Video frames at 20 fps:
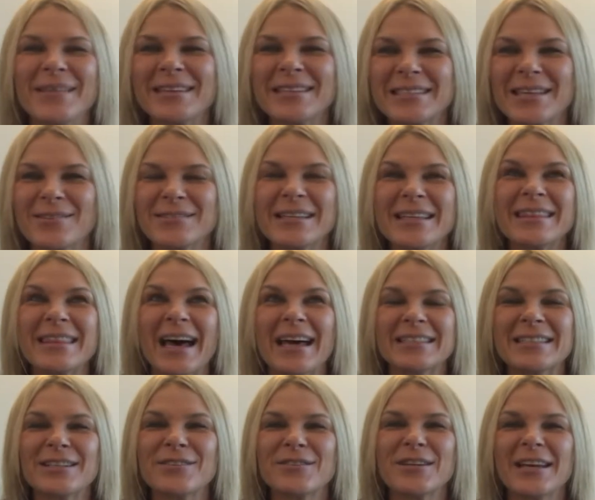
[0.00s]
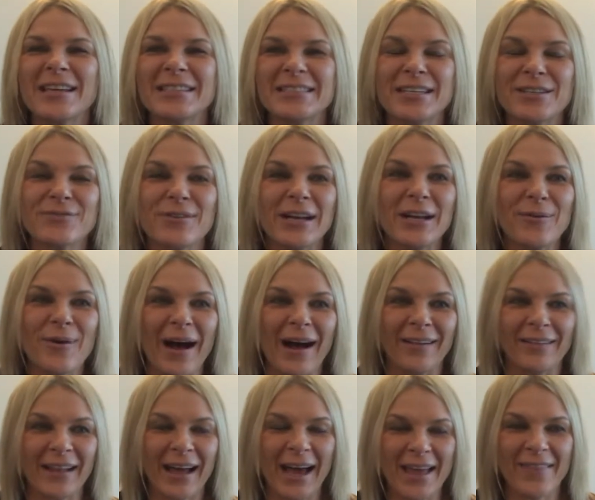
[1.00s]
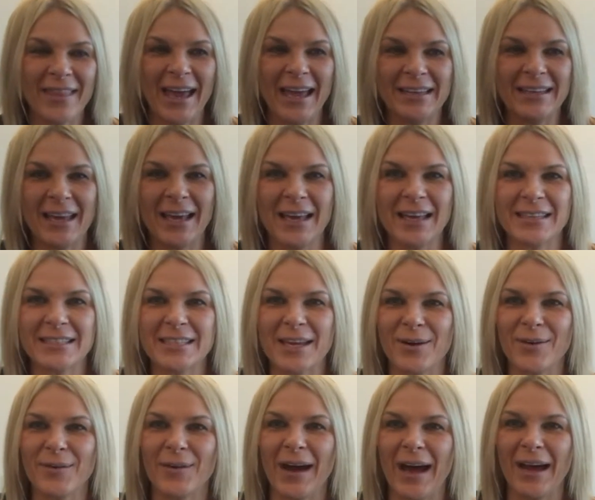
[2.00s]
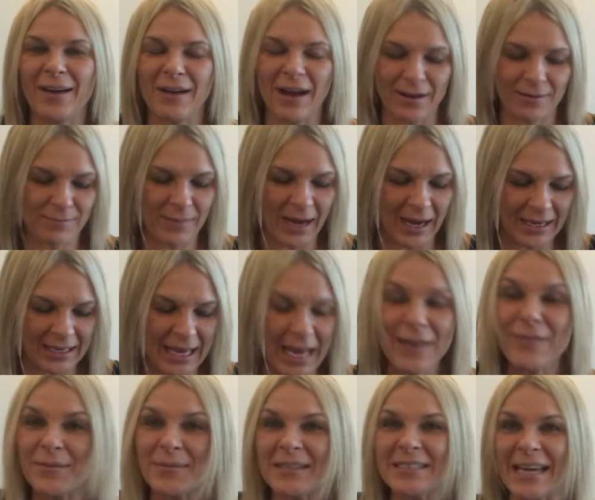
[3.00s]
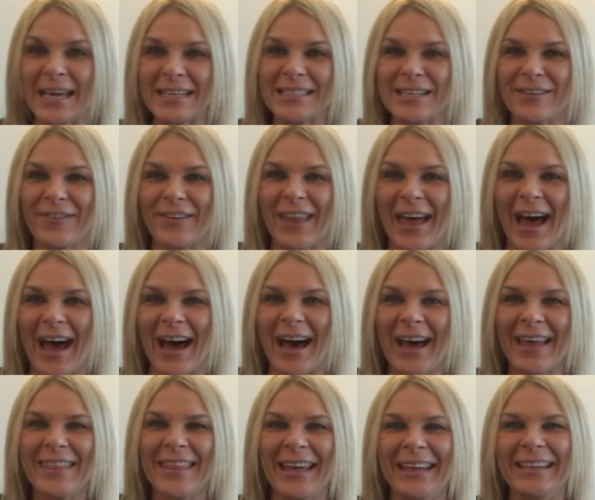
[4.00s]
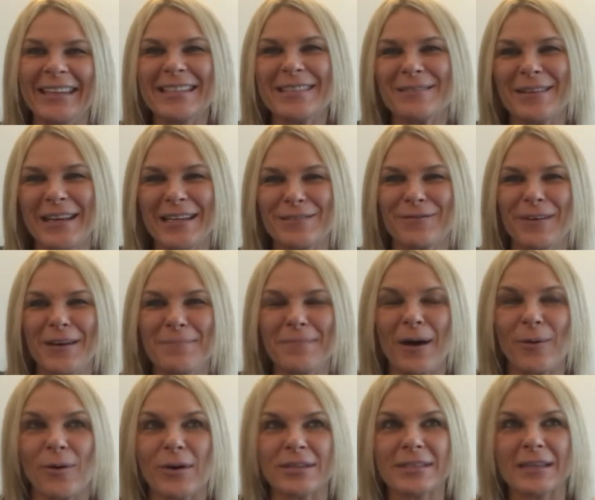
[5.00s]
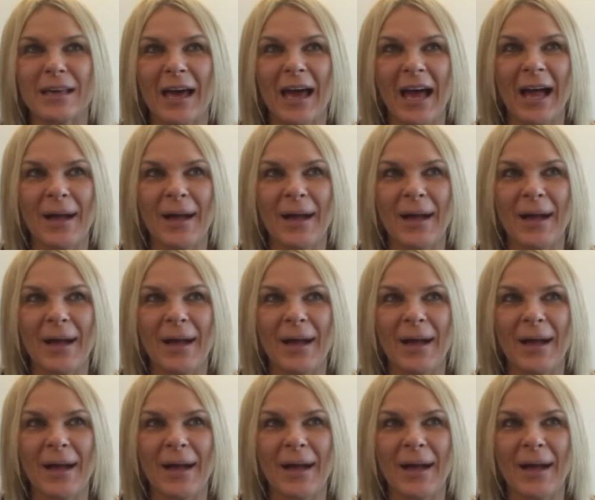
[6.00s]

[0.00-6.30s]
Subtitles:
So did that, did really well. And then, so I gave him the data for that. And then his feedback was,